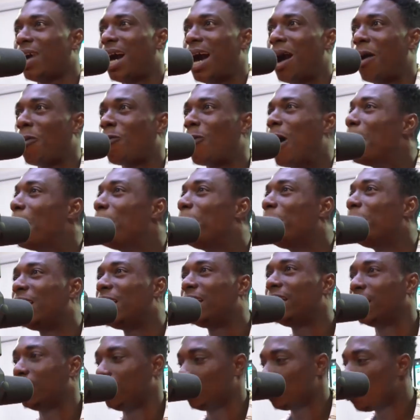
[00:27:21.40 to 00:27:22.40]
1
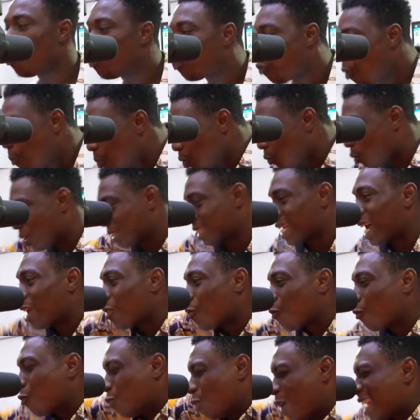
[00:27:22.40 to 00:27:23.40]
million. Ubumi
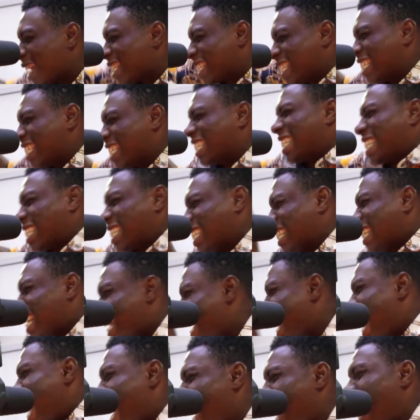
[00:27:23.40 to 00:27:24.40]
Wazalufun Hasi
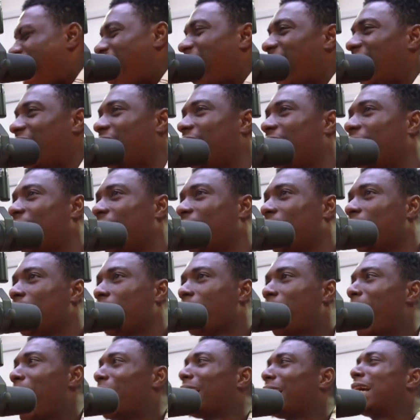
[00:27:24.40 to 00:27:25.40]
Sia.
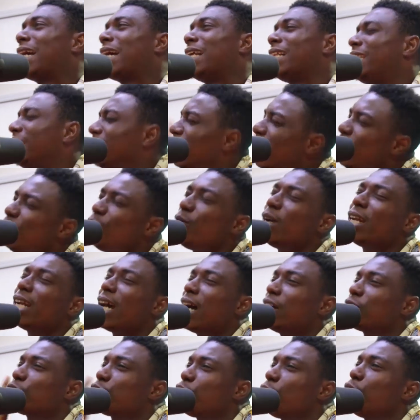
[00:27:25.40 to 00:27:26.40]
I can tell you and
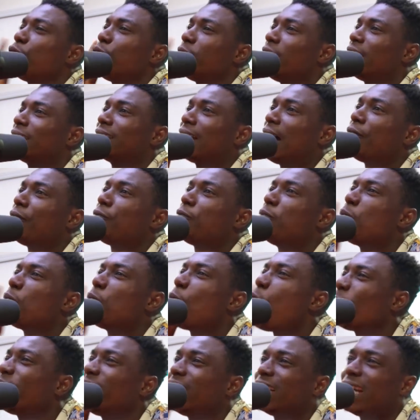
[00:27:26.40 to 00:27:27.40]
I assure you that I have
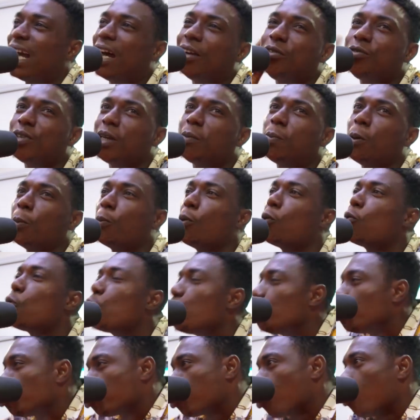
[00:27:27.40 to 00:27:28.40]
more than 100 people who
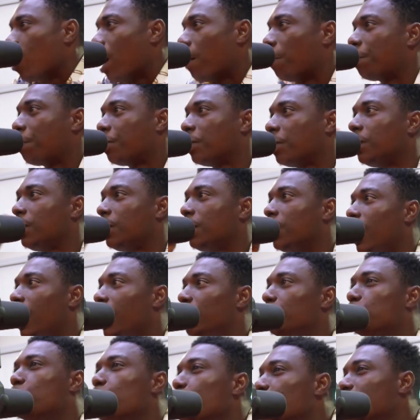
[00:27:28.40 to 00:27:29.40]
will show up
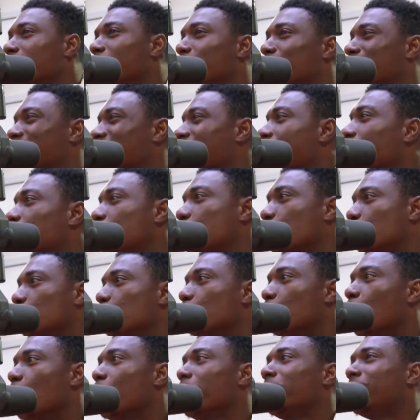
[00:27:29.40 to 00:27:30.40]
and do the same to
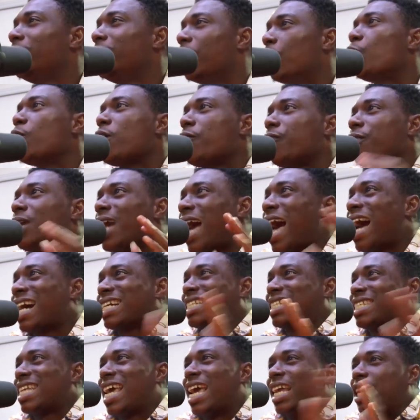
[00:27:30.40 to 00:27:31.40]
you. They won't even
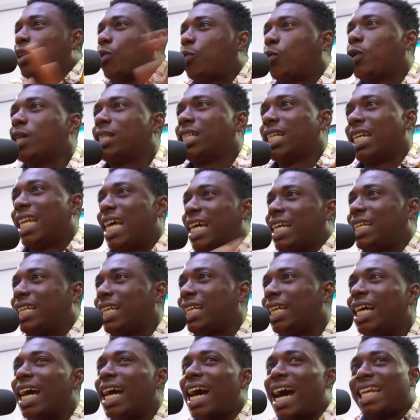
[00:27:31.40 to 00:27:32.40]
ask any question like,
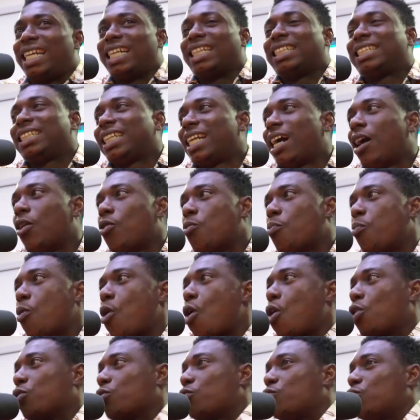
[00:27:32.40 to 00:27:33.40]
I didn't say I'll
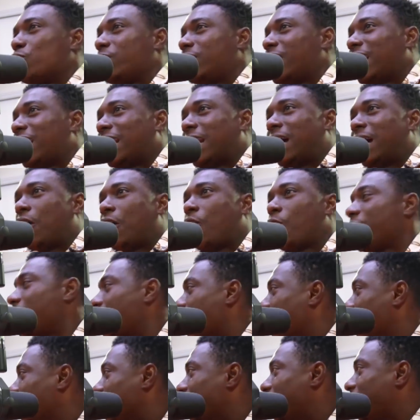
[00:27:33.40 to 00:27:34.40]
born, then, oh
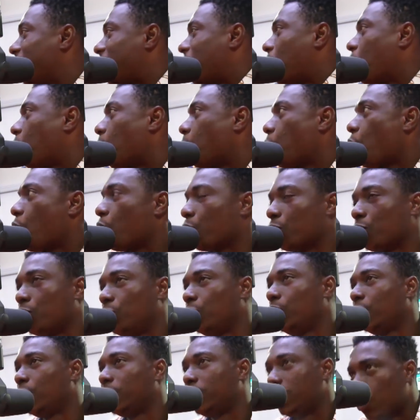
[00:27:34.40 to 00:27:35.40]
yeah, yeah, now I'll born.
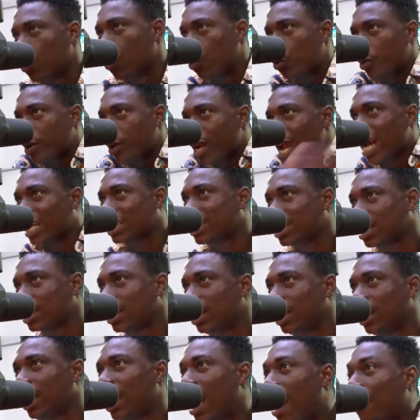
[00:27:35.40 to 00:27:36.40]
They will react.
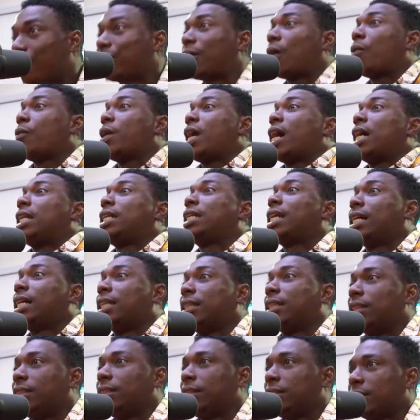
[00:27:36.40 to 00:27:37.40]
After we are
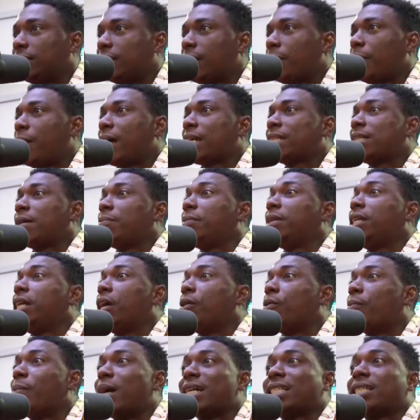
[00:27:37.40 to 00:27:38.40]
done,
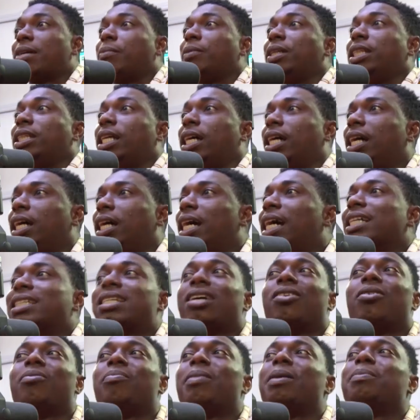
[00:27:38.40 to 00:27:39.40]

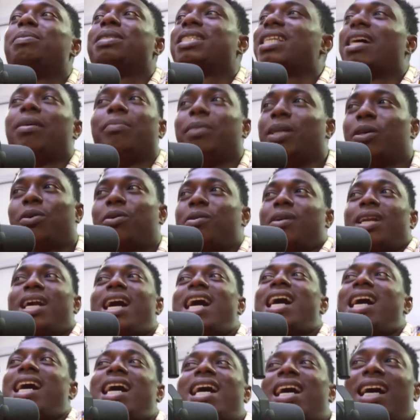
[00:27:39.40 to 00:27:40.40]

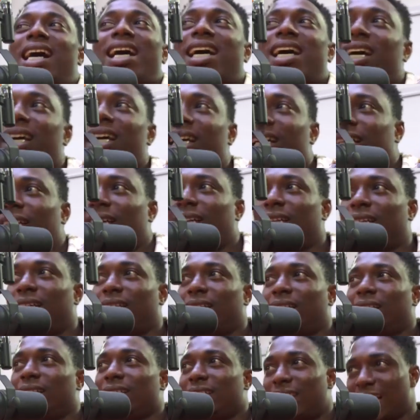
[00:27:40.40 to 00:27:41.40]
that
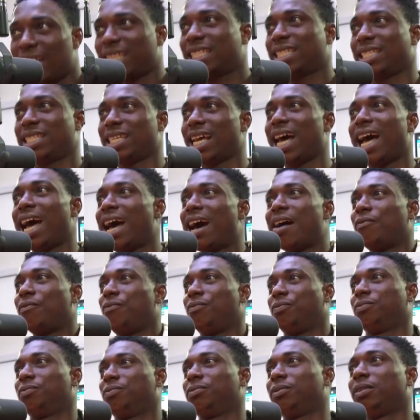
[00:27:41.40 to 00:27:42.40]

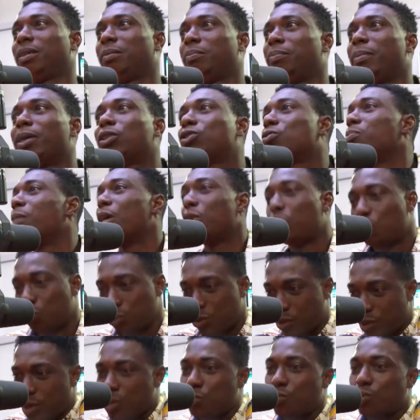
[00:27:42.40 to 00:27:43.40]
have met me through
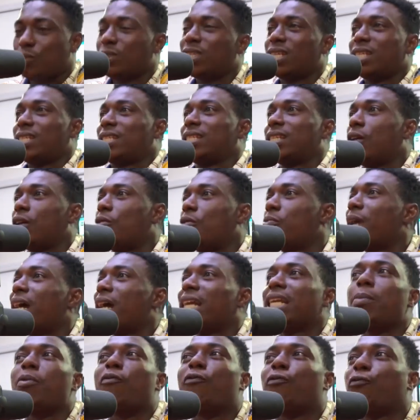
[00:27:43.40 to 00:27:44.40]
Sredru says, yeah, I'll be
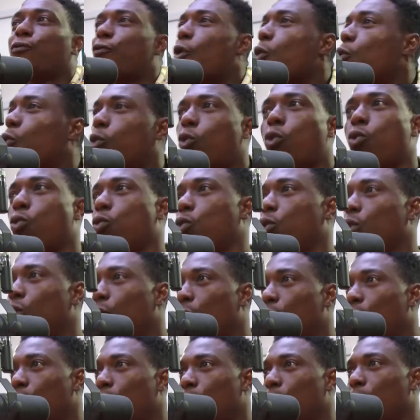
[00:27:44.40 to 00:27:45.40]
a foco.
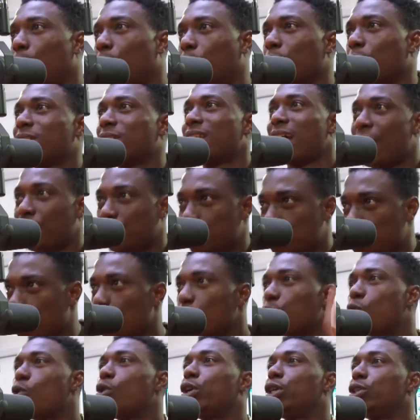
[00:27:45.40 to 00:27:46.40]
Because I have
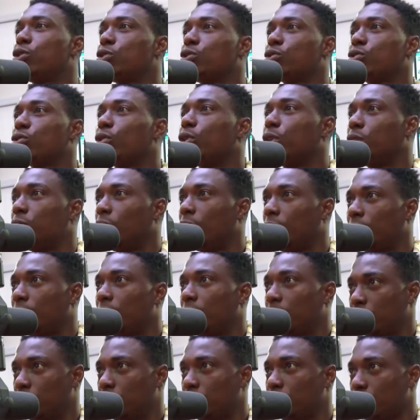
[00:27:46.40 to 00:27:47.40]
Zungo in
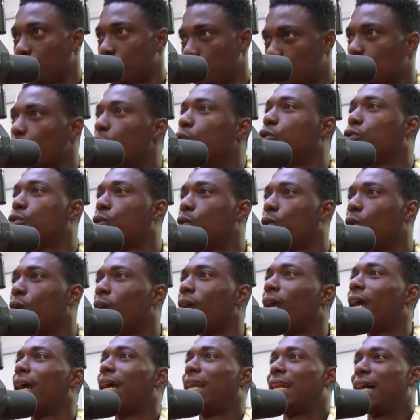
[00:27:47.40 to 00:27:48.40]
Sredru
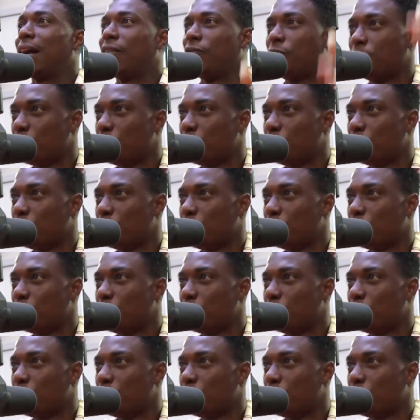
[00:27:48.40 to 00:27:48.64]
and I have